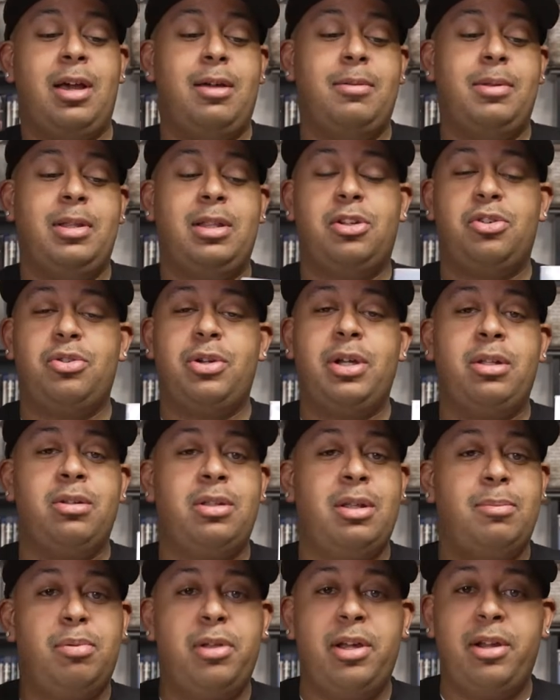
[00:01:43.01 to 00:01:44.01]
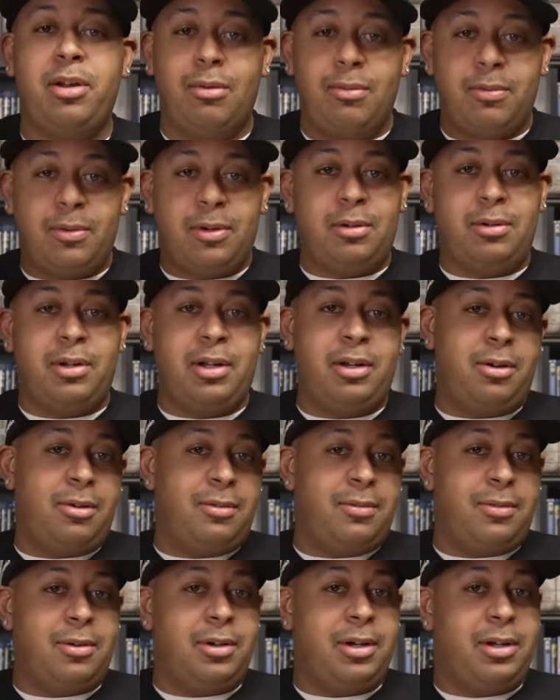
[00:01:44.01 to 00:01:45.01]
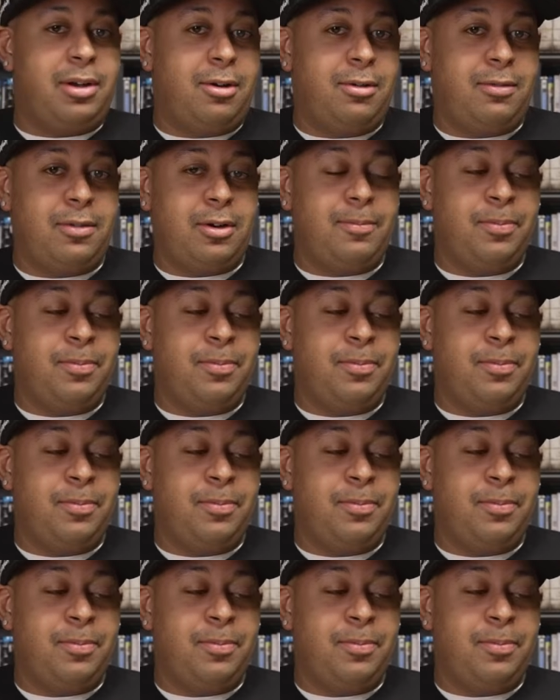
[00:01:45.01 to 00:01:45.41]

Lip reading: I mean, the trailer they played over and over and over,